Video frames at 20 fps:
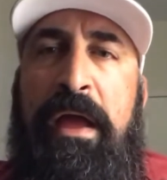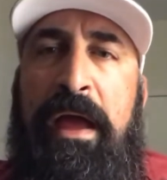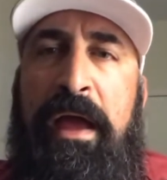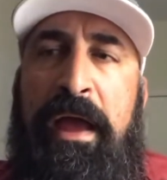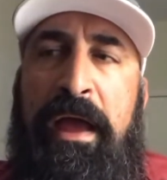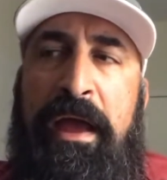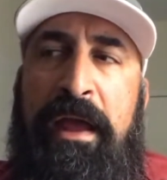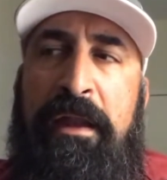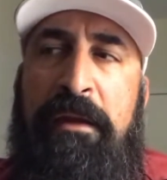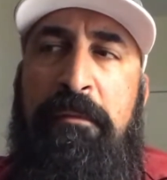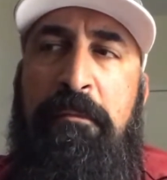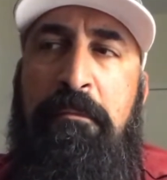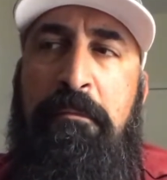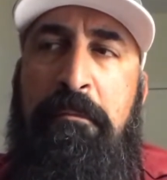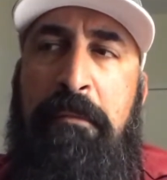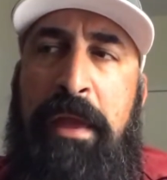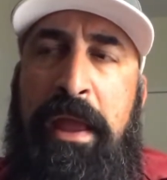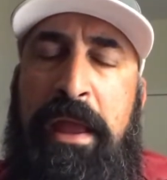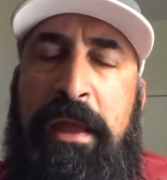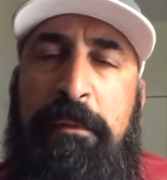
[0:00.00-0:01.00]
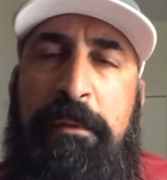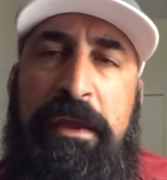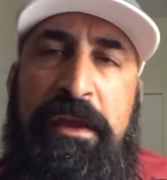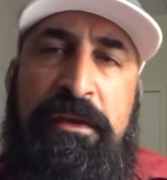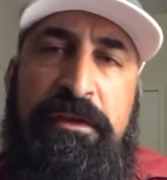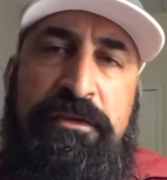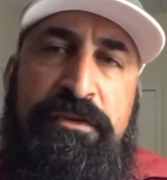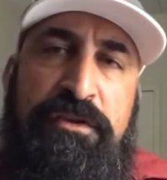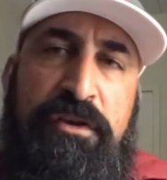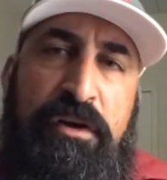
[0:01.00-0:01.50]
and
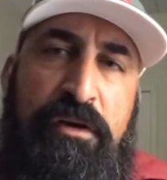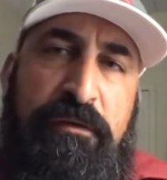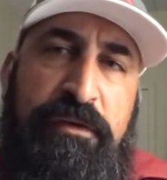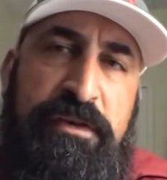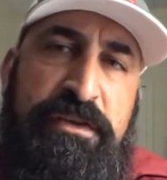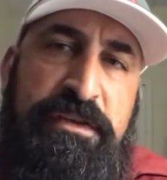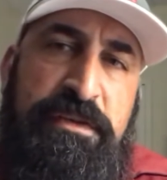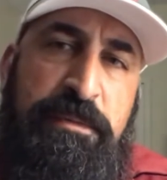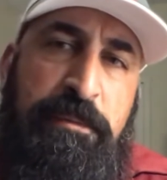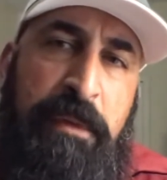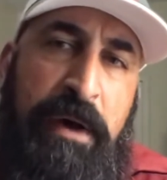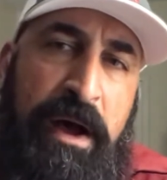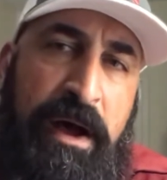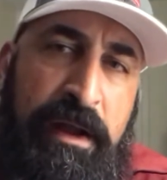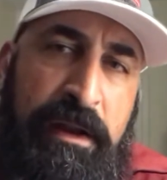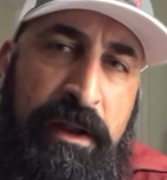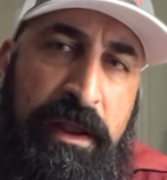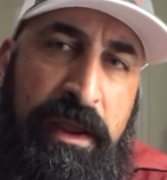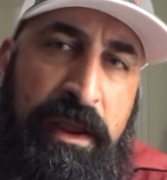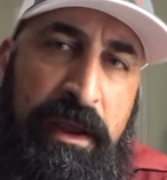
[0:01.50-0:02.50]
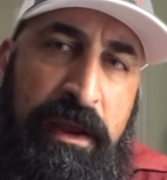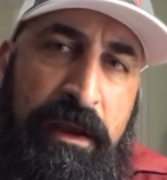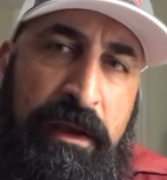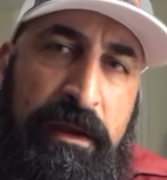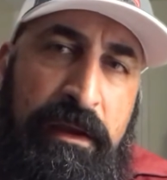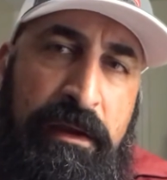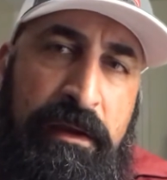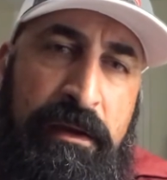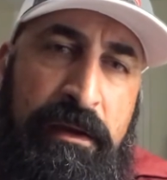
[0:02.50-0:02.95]
maybe start responding